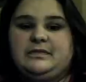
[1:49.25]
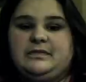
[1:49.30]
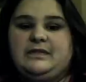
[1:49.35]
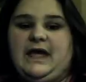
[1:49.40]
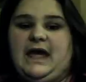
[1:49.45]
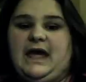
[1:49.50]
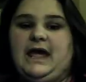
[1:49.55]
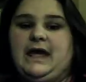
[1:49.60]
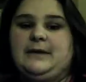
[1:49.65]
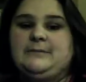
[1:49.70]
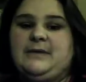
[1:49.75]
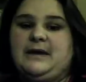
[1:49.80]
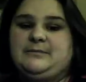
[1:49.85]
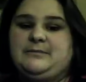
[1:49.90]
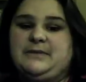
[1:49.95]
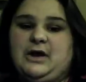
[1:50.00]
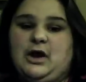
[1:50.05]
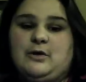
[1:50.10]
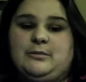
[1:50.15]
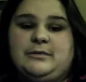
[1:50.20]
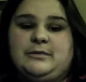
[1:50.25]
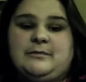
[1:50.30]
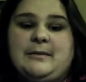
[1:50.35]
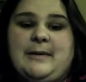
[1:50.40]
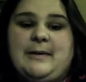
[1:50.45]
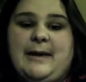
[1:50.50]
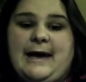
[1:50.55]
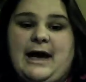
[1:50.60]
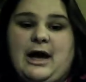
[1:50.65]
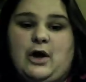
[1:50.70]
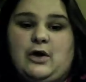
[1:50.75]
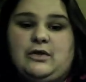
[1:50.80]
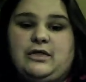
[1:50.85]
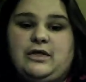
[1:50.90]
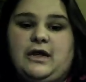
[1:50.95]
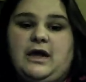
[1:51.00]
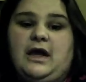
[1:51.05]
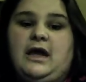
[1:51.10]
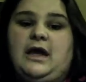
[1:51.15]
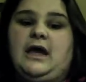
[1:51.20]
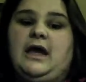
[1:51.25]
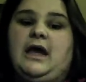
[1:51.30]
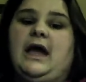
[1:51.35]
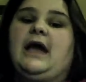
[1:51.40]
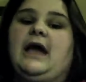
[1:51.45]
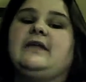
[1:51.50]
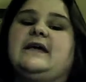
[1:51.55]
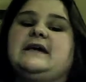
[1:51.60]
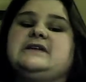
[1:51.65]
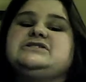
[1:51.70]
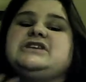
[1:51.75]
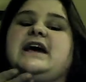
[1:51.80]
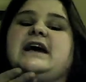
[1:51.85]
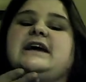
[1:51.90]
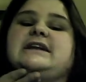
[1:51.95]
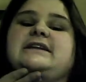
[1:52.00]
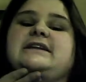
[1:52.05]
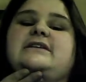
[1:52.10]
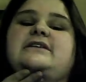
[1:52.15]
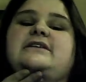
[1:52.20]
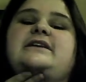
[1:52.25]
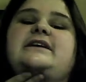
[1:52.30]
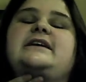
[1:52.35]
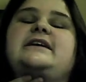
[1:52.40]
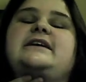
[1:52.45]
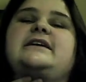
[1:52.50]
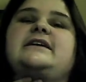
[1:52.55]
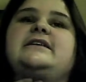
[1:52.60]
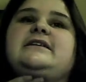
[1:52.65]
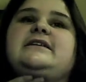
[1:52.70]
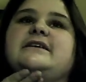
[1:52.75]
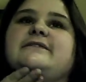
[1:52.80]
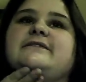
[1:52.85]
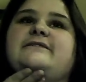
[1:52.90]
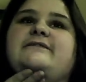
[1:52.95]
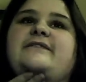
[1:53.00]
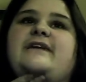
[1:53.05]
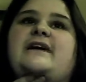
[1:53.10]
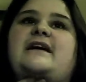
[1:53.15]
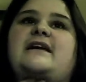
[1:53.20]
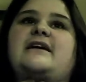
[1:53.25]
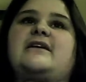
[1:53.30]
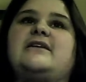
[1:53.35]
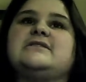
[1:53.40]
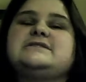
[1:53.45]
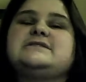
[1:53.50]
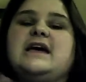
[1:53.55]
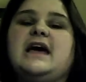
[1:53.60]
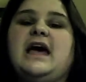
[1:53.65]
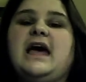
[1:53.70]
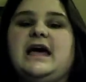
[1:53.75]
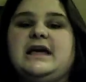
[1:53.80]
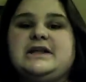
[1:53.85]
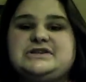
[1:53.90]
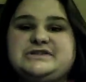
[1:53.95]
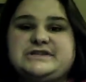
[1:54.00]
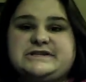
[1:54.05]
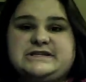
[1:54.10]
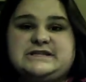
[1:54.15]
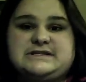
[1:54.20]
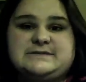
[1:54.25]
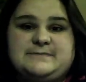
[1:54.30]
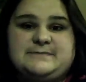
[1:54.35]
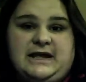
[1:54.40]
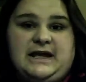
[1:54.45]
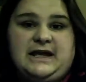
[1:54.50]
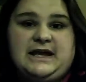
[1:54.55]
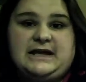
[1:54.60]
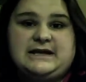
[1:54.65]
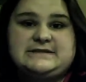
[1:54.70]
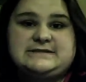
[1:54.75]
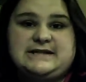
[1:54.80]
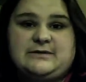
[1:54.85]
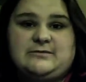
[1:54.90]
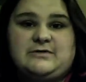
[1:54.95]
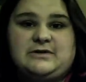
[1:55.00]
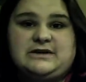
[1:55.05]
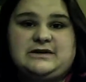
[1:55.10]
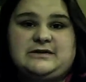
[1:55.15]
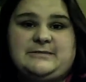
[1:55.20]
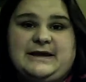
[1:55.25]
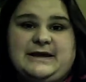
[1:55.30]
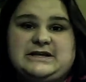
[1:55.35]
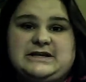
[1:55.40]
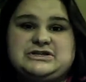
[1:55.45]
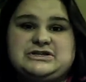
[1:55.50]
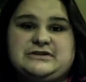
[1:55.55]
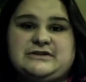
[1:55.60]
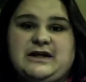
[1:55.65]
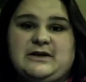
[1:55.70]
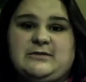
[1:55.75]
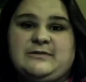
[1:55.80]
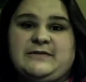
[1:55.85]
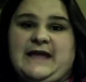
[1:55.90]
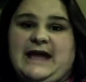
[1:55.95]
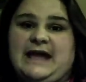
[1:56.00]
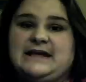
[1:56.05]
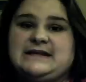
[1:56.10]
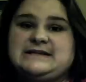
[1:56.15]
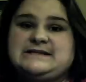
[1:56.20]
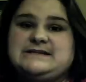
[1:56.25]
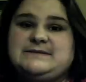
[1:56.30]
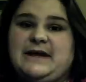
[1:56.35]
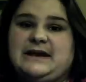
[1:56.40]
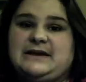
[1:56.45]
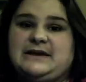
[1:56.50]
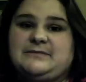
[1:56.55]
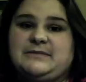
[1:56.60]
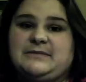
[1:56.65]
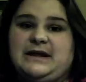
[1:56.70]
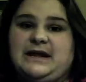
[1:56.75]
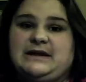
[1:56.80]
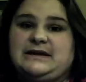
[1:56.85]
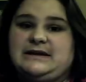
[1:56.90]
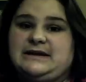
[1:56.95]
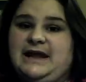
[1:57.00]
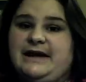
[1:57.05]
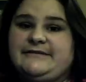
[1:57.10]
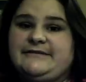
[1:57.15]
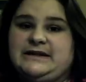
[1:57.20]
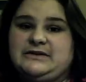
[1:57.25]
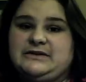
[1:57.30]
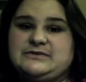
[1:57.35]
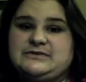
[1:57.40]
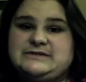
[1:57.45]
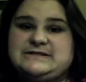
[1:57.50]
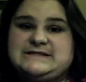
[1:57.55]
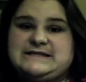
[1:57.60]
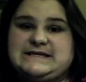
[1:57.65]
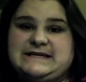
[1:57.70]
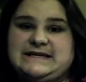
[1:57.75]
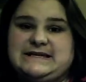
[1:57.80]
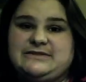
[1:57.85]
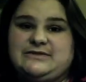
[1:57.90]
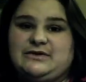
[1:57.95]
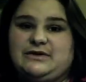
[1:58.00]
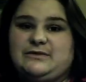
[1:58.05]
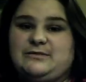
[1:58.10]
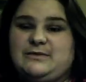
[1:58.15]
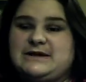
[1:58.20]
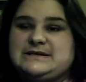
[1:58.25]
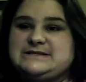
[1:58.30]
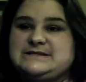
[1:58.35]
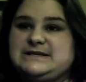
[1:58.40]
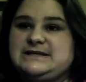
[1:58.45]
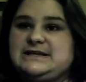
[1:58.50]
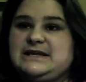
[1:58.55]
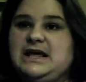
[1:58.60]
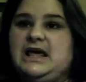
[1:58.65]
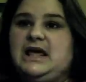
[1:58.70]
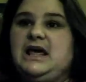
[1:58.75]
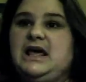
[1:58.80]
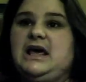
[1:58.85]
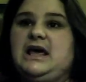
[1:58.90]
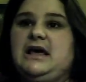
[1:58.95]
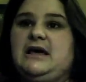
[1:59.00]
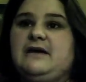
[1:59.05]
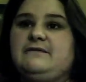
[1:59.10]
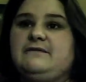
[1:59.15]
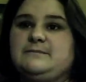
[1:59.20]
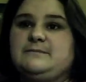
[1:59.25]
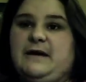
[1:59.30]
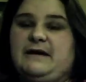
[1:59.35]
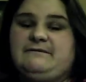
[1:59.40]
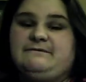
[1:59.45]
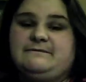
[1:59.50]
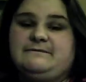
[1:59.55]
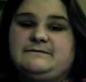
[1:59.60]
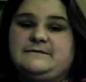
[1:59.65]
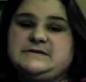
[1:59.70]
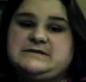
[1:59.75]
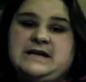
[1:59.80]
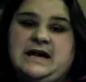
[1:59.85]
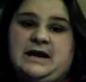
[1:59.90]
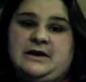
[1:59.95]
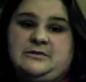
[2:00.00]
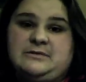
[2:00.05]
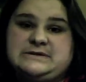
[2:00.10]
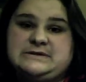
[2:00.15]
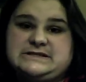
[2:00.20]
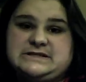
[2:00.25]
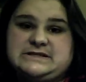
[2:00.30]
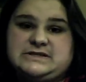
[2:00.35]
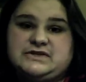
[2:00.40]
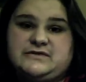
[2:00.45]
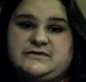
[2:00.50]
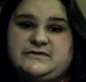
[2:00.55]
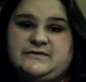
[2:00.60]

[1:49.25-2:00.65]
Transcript: They made me open my mouth, and they checked under here and felt, just because they wanted to make sure that when they intubated me, I didn't have any loose teeth, or my tongue wasn't too